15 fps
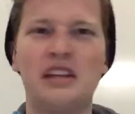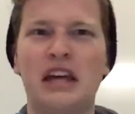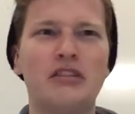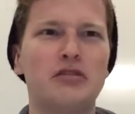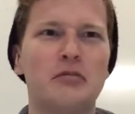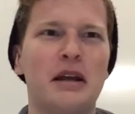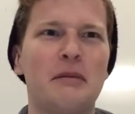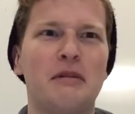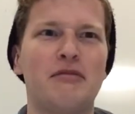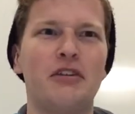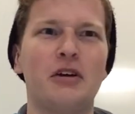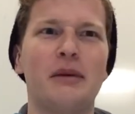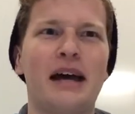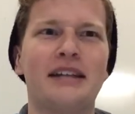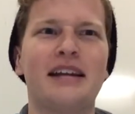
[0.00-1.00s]
That should make me
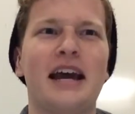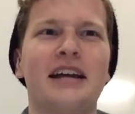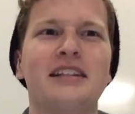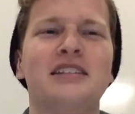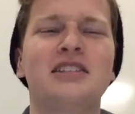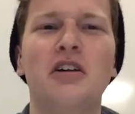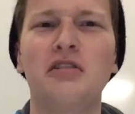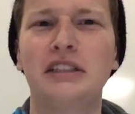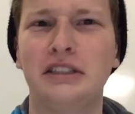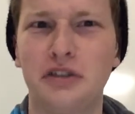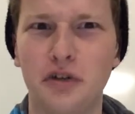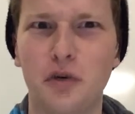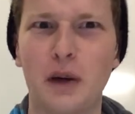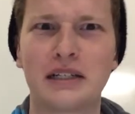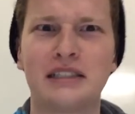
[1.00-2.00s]
feel bad, Tag. This is only
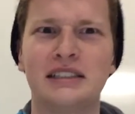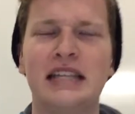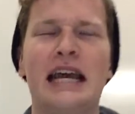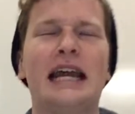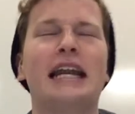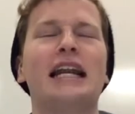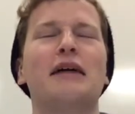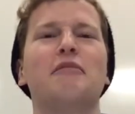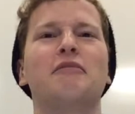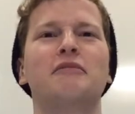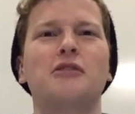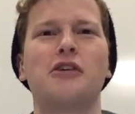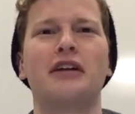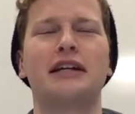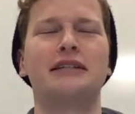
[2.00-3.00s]
two questions in, and I'm
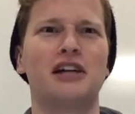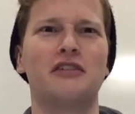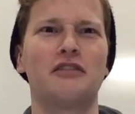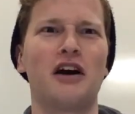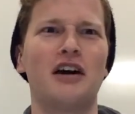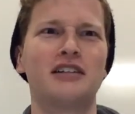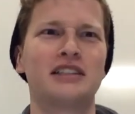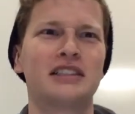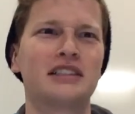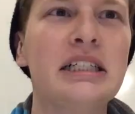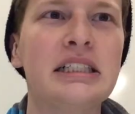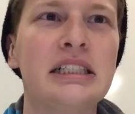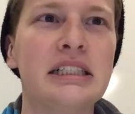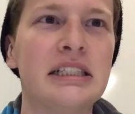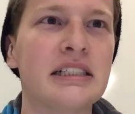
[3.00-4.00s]
already self-conscious.
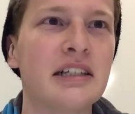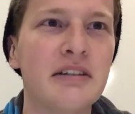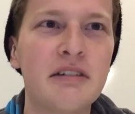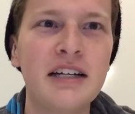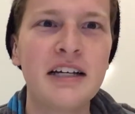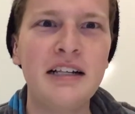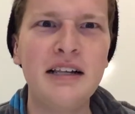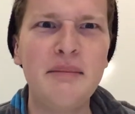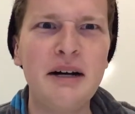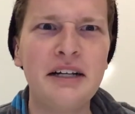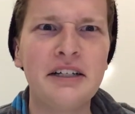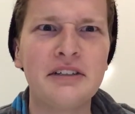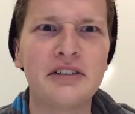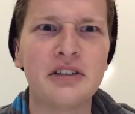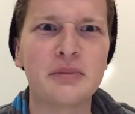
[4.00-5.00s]
Well, I'm
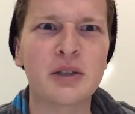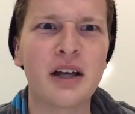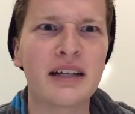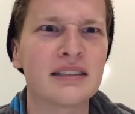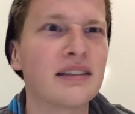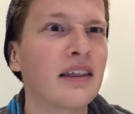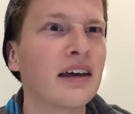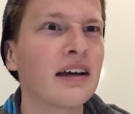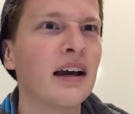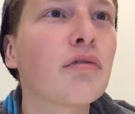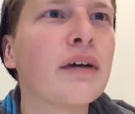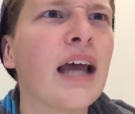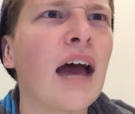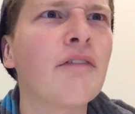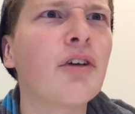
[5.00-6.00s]
on YouTube, so that's a thing.
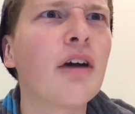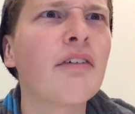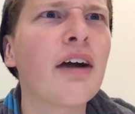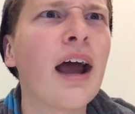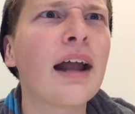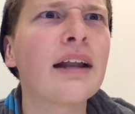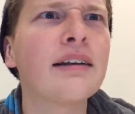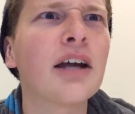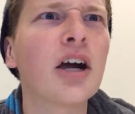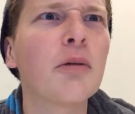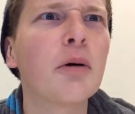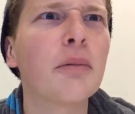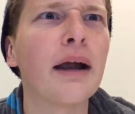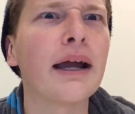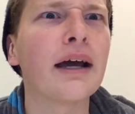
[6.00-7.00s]
Three, have you ever had a
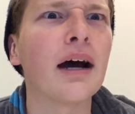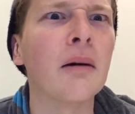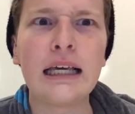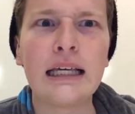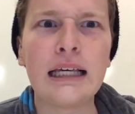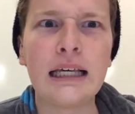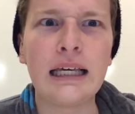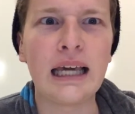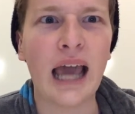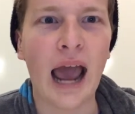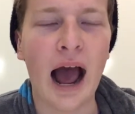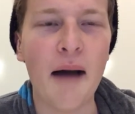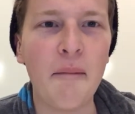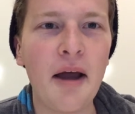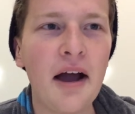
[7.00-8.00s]
terrible breakup?
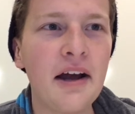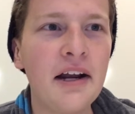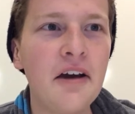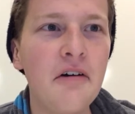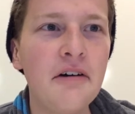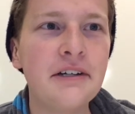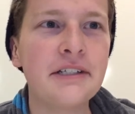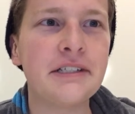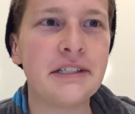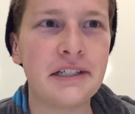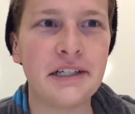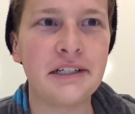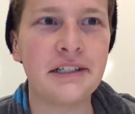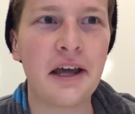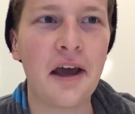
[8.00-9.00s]
Yeah, I'm not gonna go into
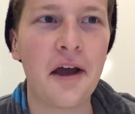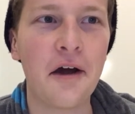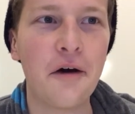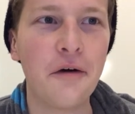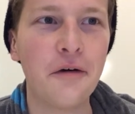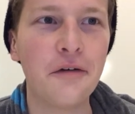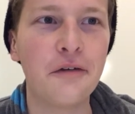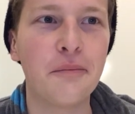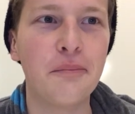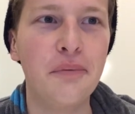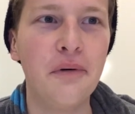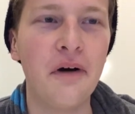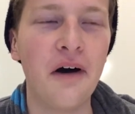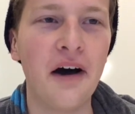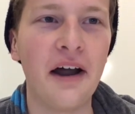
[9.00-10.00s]
details,
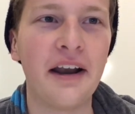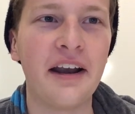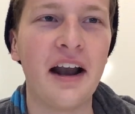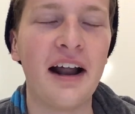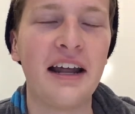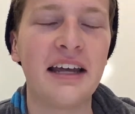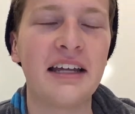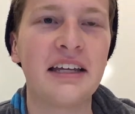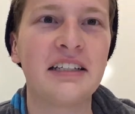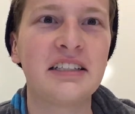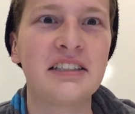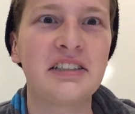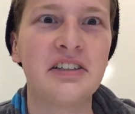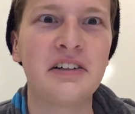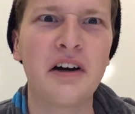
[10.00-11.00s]
but it
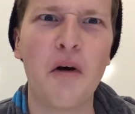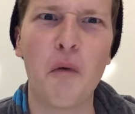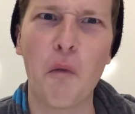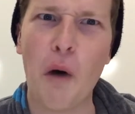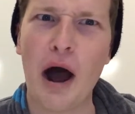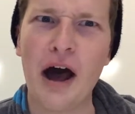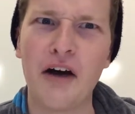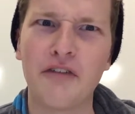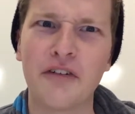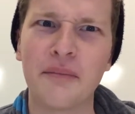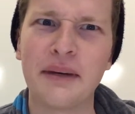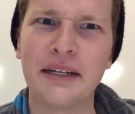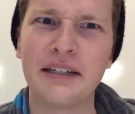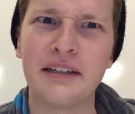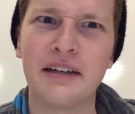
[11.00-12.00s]
just took a while for
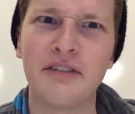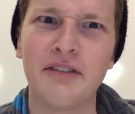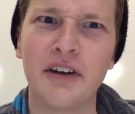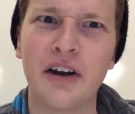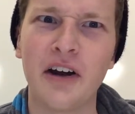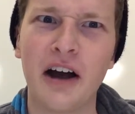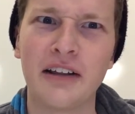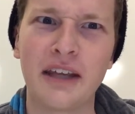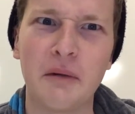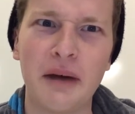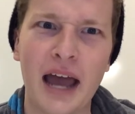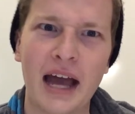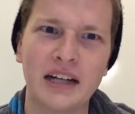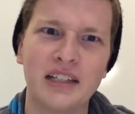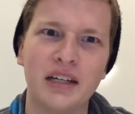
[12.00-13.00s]
me to figure out that
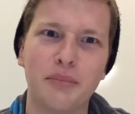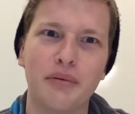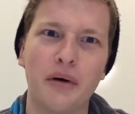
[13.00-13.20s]
we actually